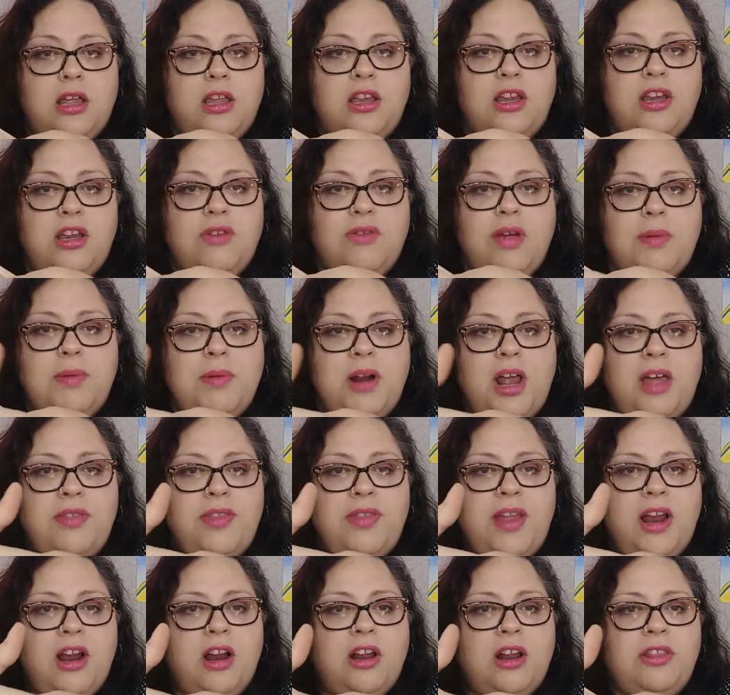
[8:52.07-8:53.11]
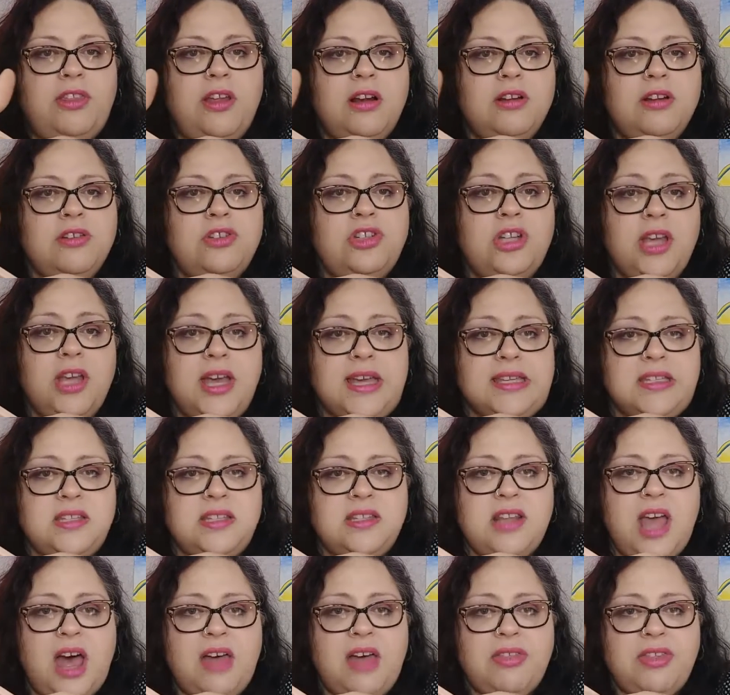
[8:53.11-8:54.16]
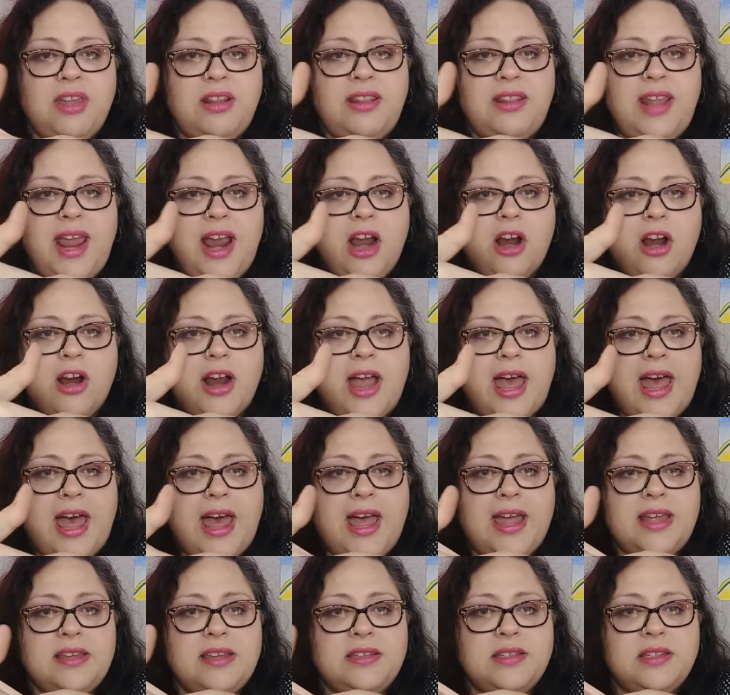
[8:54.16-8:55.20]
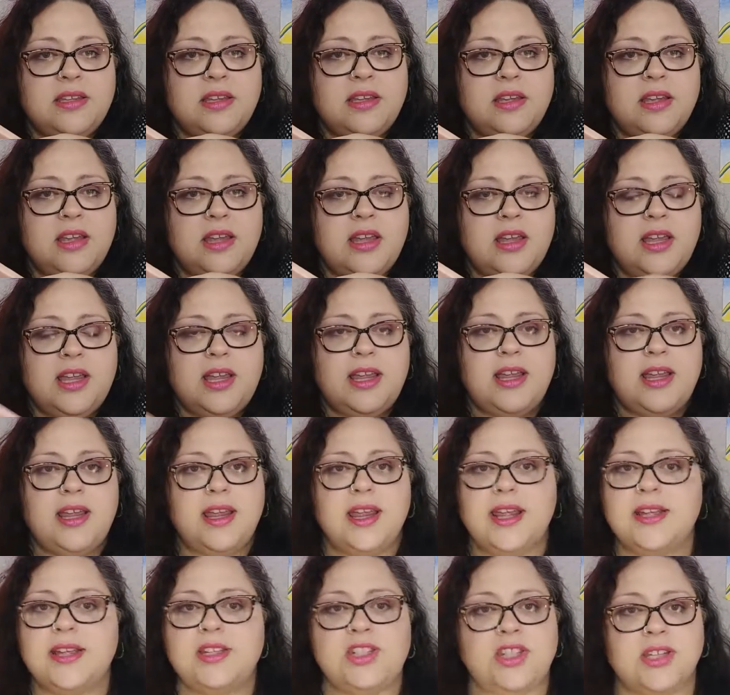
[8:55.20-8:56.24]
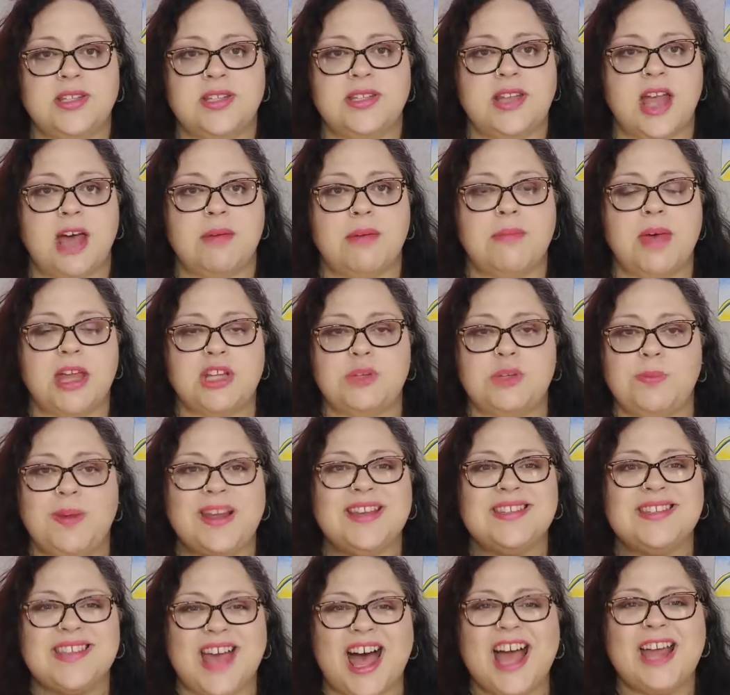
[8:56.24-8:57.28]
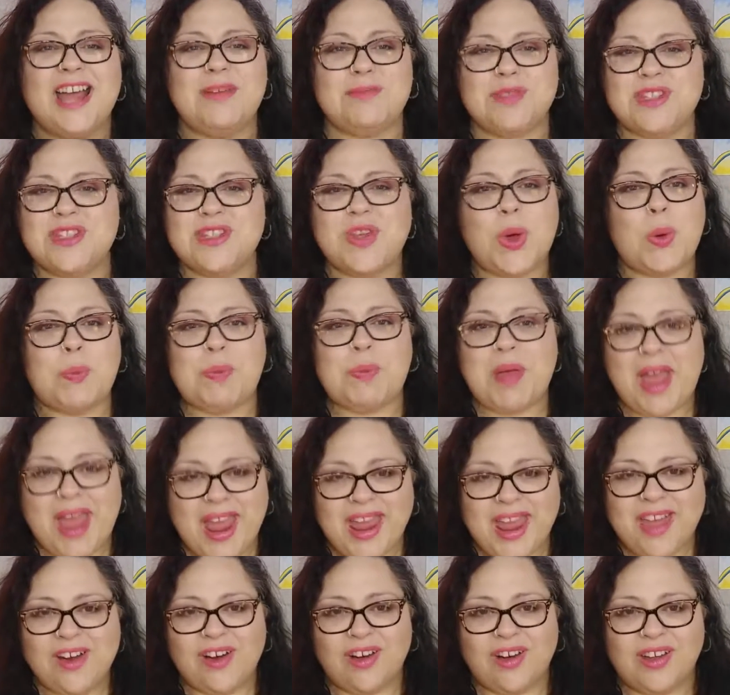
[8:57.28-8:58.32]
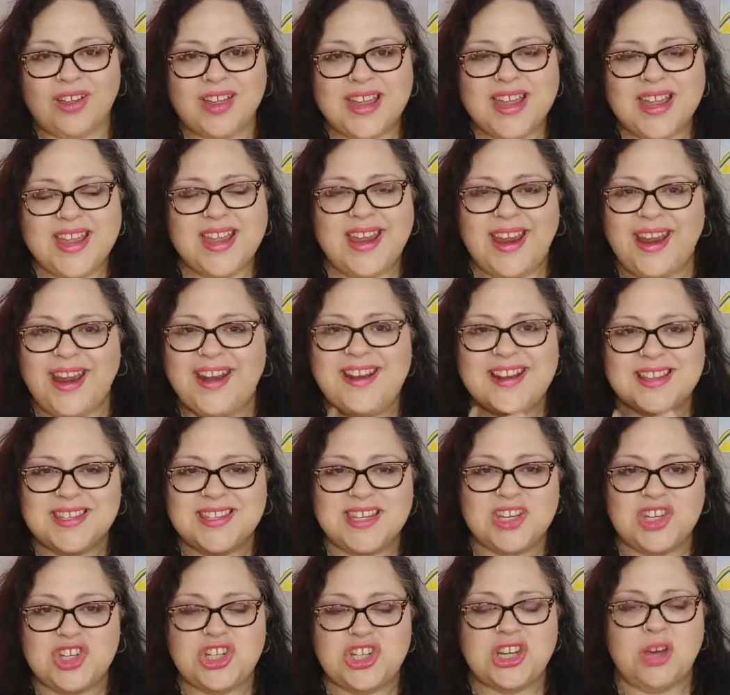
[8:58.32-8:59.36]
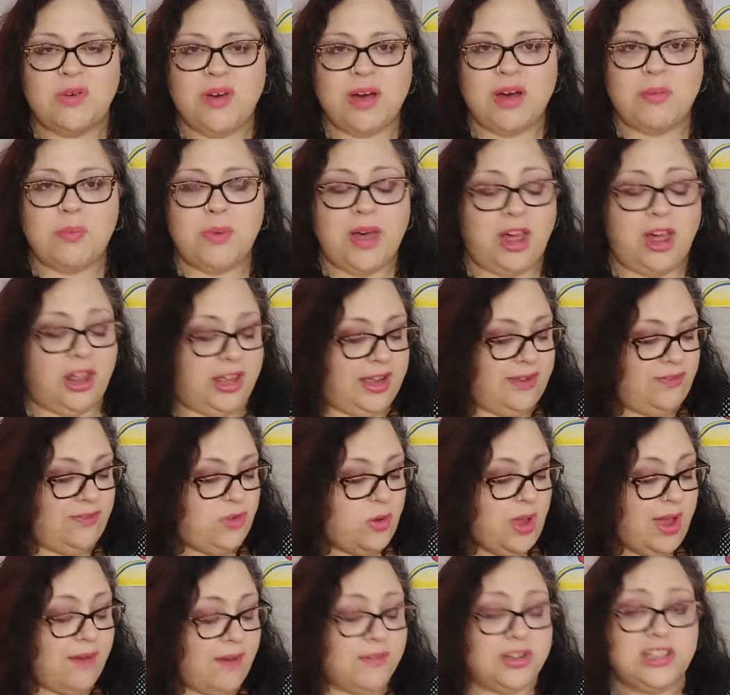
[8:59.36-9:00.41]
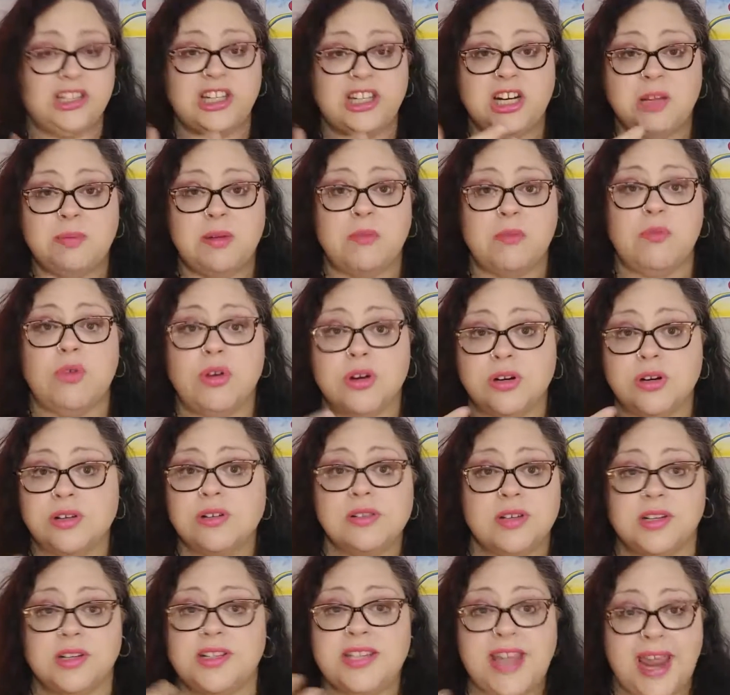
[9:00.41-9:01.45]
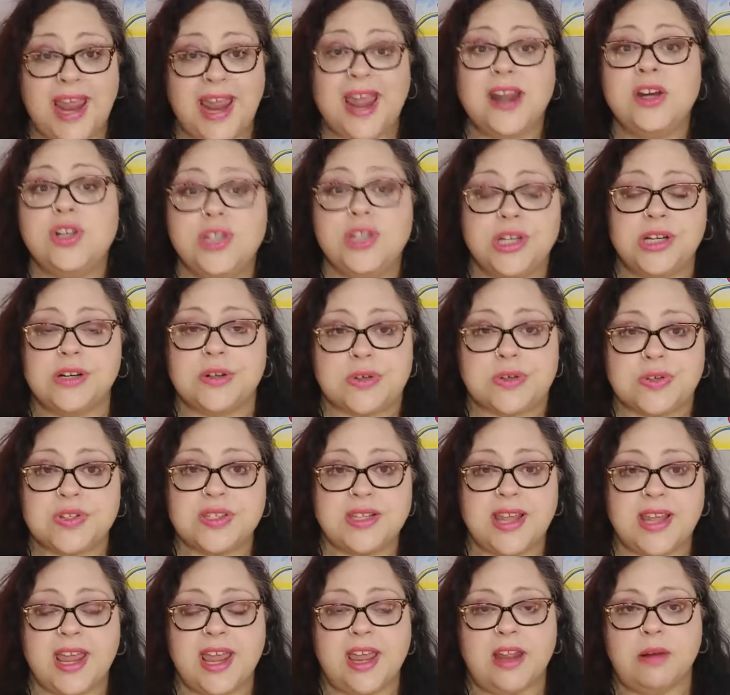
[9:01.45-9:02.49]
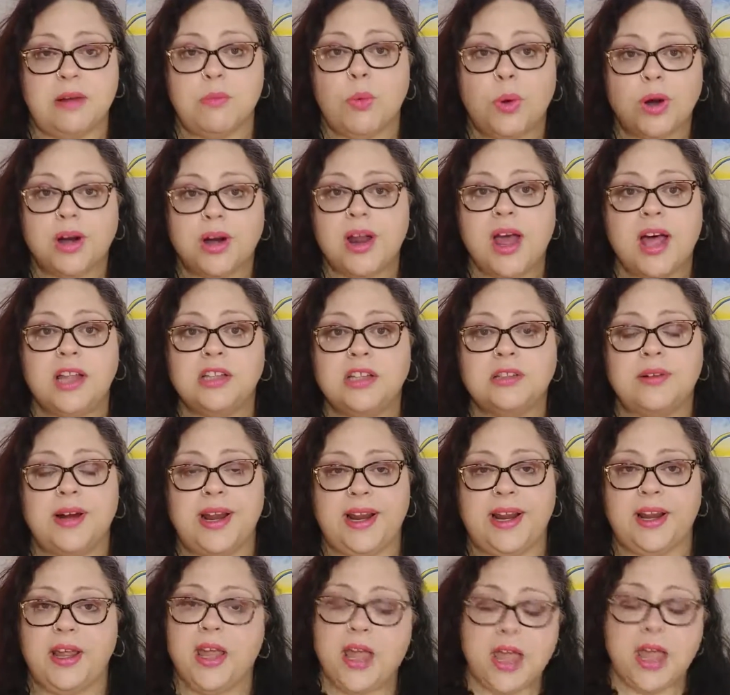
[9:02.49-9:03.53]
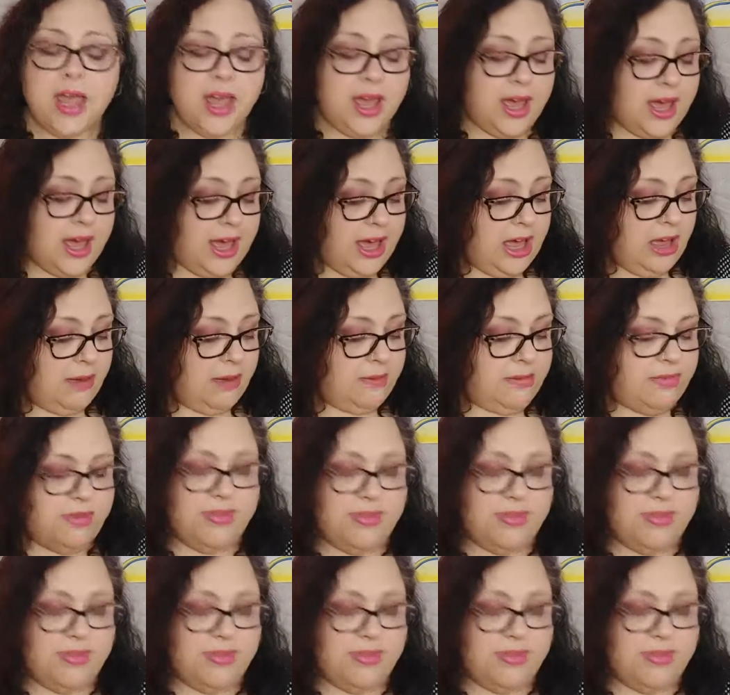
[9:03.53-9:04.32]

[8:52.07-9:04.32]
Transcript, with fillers: you rub it on there, there's just nothing there, guys it's just not much because I'm so pale. It doesn't show up well. If you have a little bit more tan to your skin, more coloring, um,